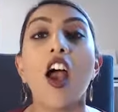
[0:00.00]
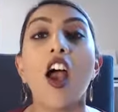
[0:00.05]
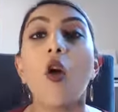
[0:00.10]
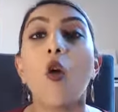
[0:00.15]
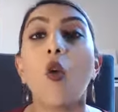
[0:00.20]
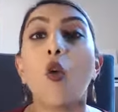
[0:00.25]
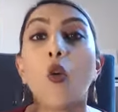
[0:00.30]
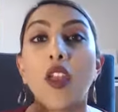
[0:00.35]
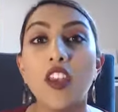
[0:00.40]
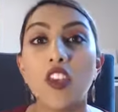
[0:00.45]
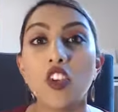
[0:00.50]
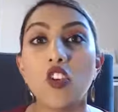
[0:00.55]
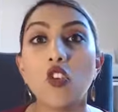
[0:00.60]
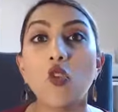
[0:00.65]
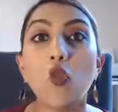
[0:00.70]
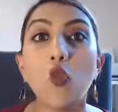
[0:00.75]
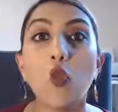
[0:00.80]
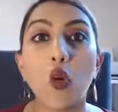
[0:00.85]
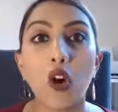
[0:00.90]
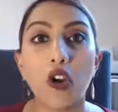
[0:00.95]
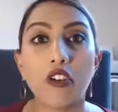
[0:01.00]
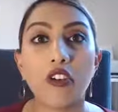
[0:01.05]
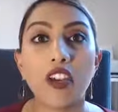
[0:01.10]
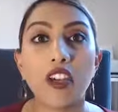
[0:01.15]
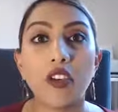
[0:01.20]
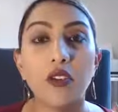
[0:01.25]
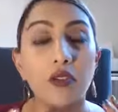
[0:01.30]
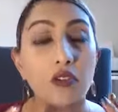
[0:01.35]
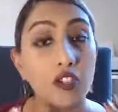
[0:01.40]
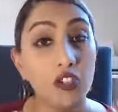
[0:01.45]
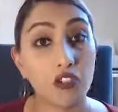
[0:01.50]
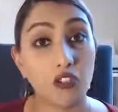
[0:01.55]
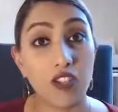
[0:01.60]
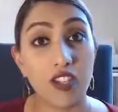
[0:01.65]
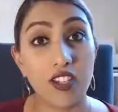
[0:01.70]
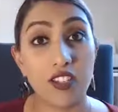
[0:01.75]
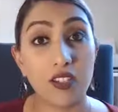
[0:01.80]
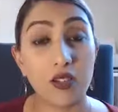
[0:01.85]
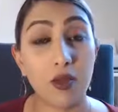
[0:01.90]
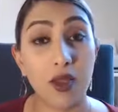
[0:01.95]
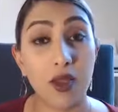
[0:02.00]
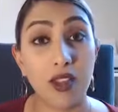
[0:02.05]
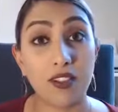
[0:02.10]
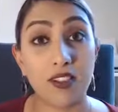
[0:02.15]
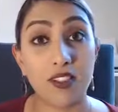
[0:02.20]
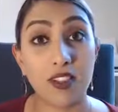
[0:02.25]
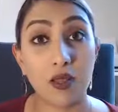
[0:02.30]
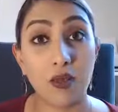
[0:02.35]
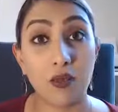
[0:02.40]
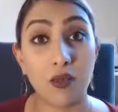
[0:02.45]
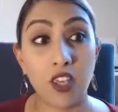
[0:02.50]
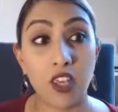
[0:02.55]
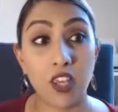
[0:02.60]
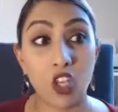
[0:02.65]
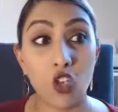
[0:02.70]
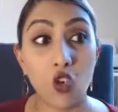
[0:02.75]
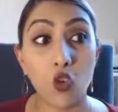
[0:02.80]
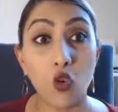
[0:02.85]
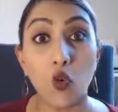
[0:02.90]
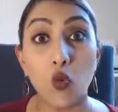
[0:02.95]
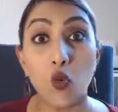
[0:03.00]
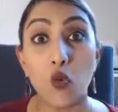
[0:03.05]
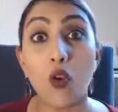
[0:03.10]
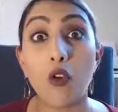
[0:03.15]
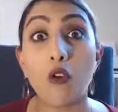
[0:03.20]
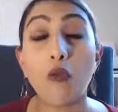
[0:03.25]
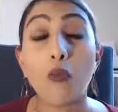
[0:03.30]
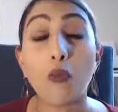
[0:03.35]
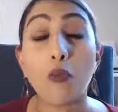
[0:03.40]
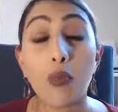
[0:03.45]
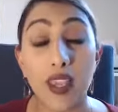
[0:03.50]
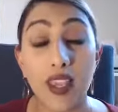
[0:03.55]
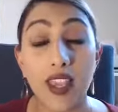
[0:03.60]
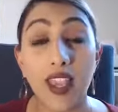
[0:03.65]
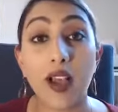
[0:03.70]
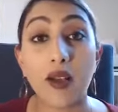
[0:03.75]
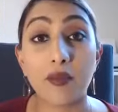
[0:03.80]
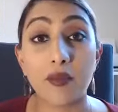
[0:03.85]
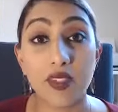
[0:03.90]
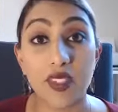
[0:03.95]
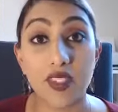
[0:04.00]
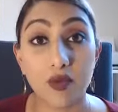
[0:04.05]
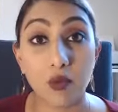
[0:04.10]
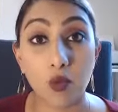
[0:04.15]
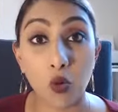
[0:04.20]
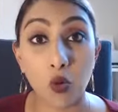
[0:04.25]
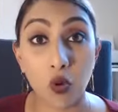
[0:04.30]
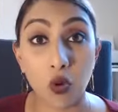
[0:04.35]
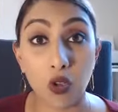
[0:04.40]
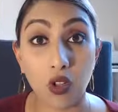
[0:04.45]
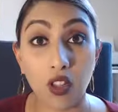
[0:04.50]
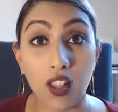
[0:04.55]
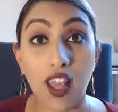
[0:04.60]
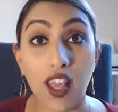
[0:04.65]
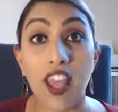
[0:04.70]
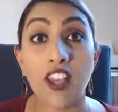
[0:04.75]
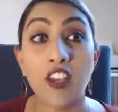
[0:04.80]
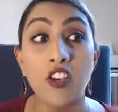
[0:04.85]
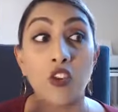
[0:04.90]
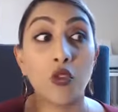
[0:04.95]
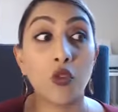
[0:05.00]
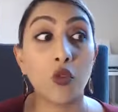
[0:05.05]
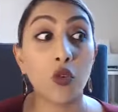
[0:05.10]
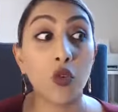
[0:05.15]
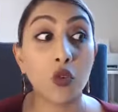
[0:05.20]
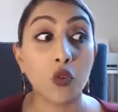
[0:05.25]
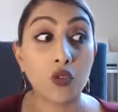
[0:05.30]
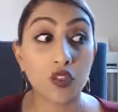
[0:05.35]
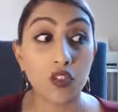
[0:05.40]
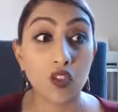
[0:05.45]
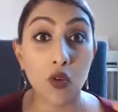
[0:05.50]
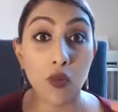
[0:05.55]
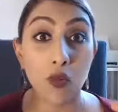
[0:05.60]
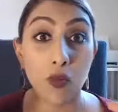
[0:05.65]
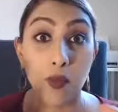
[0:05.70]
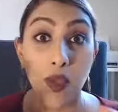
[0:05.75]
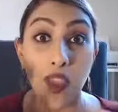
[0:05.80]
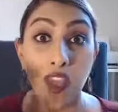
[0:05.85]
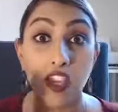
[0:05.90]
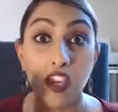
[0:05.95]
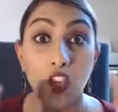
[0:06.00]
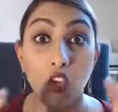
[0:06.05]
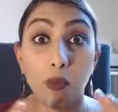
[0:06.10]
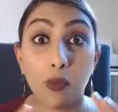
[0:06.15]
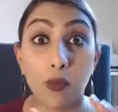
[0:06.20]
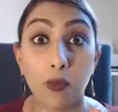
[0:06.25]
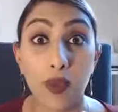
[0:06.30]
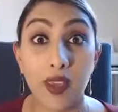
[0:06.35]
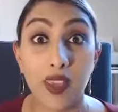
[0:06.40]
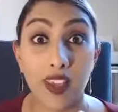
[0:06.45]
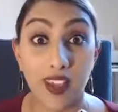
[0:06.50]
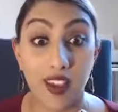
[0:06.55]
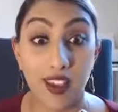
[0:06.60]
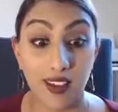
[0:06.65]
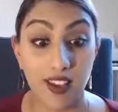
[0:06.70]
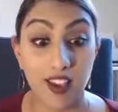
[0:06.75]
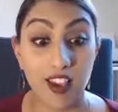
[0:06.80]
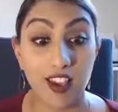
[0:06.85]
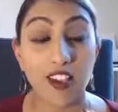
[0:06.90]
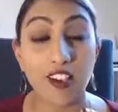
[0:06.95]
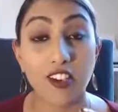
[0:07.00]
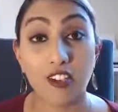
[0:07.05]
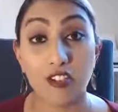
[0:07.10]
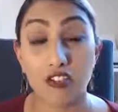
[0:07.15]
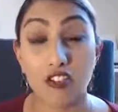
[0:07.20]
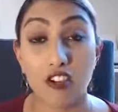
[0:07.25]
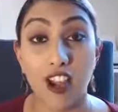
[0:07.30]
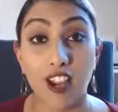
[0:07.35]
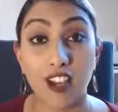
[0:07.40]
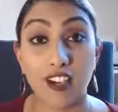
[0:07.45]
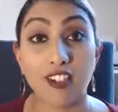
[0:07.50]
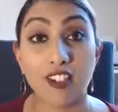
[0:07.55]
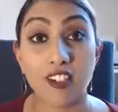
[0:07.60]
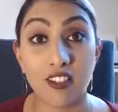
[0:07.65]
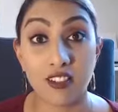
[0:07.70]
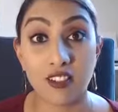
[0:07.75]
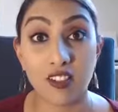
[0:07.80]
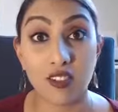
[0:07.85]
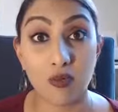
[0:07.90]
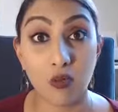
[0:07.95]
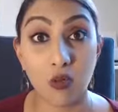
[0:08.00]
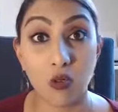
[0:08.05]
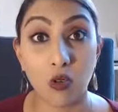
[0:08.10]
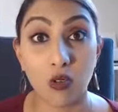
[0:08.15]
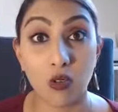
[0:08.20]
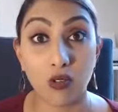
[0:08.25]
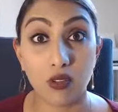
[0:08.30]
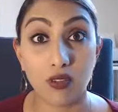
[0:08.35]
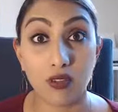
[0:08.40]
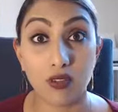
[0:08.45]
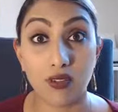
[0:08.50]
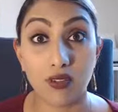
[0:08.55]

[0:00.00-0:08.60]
When you're worried or stressed about something, you become small, and you also make your being contracted and small.